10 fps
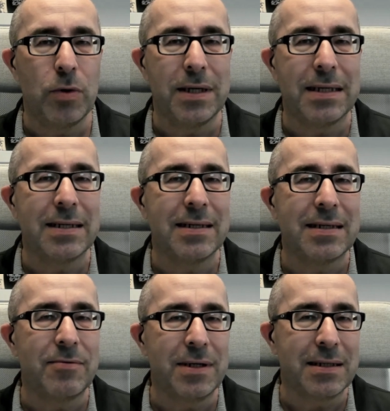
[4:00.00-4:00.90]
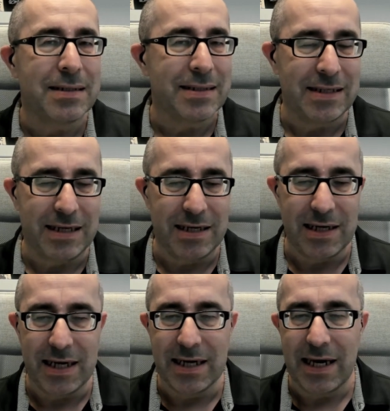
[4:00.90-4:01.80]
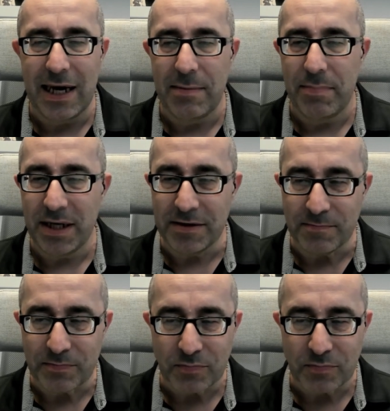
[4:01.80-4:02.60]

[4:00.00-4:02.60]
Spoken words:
we'll see in a bit.